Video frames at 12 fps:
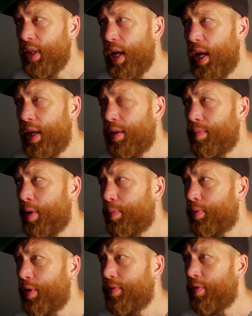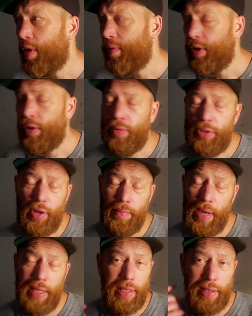And in my pre-fight video, which I
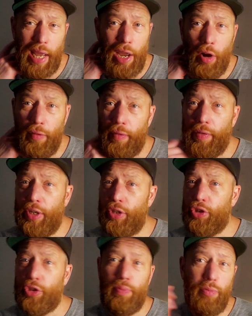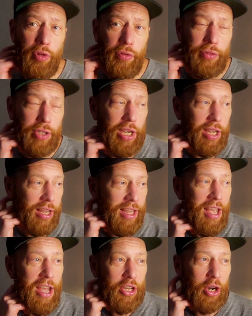made the day of, I've only just moved.
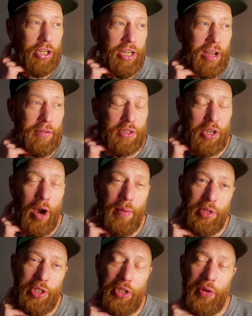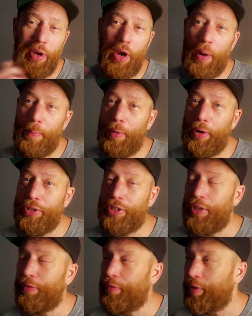I didn't have time to do it.
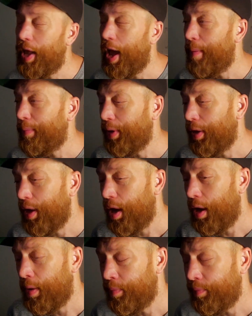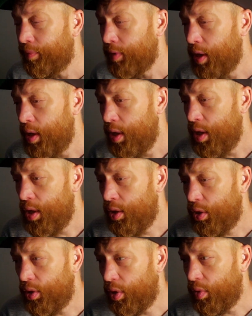Apologies for that. But, I
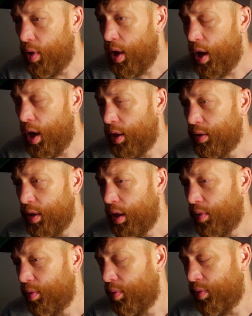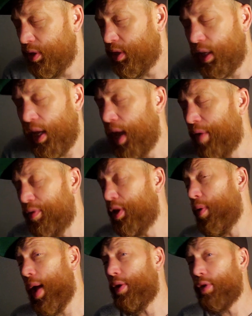wanted to get a
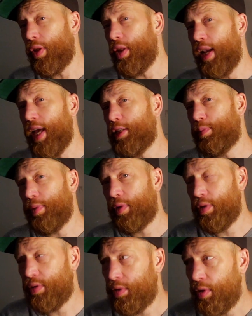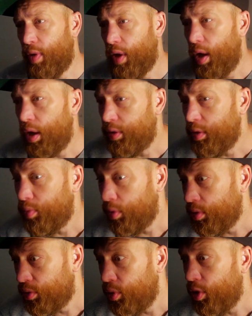video out nonetheless, because, I did
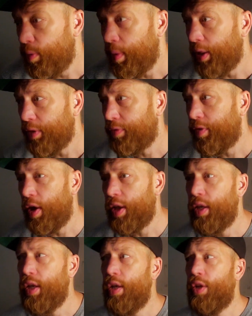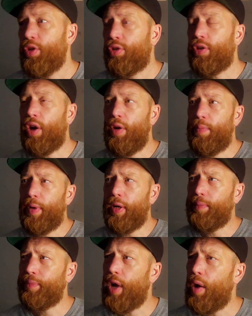want to talk about the fight. So,
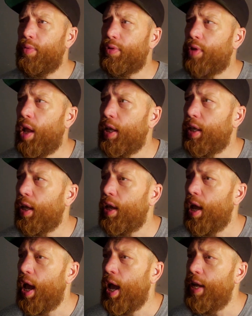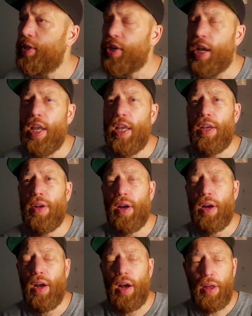but I was like, AJ,
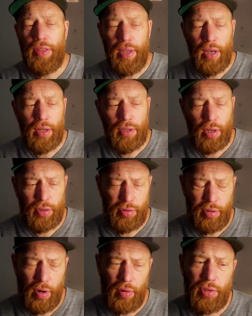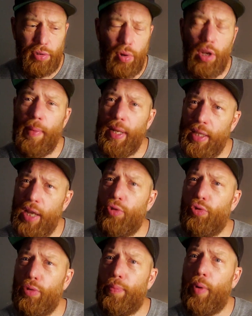I think I touched on it. I was talking about
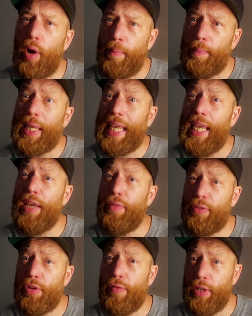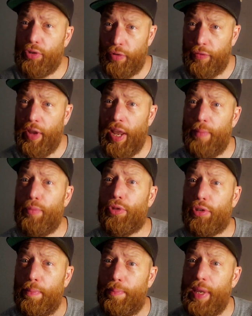Daniel Dubois. Key to victory for him was
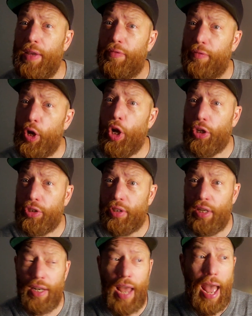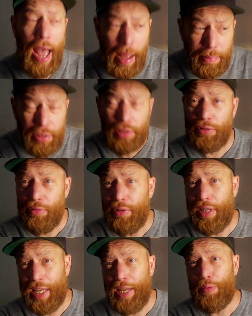to be first. And
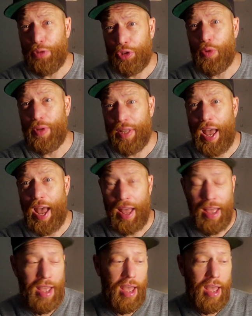absolutely he was doing that.